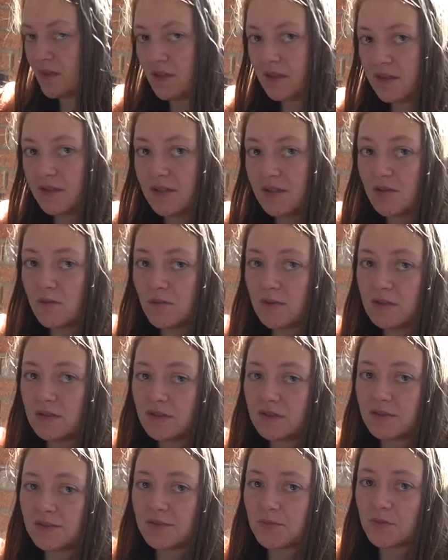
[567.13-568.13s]
It was one of
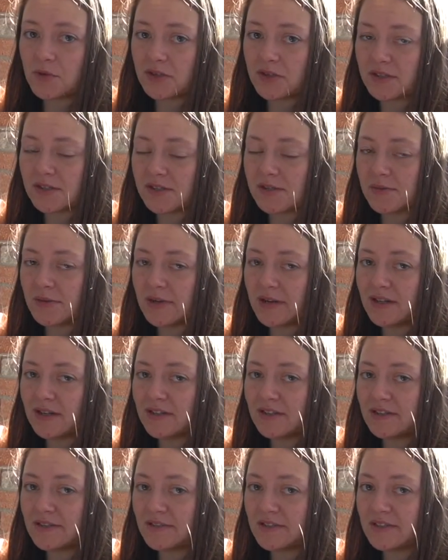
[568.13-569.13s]
those mornings where I
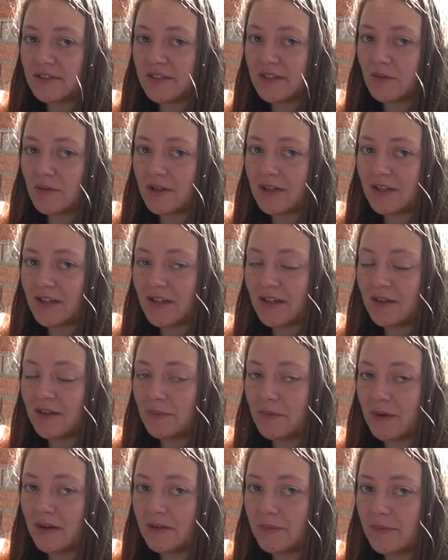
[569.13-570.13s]
didn't really want to get up
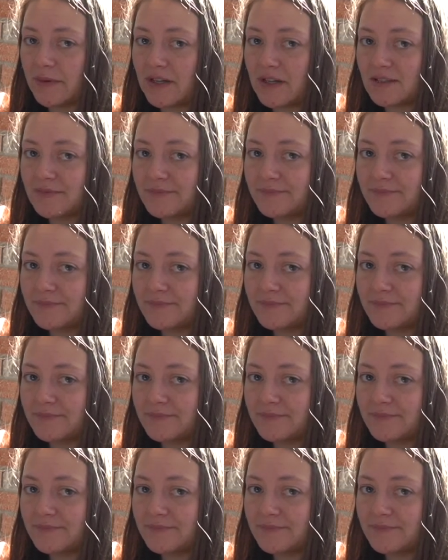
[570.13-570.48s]
out of bed.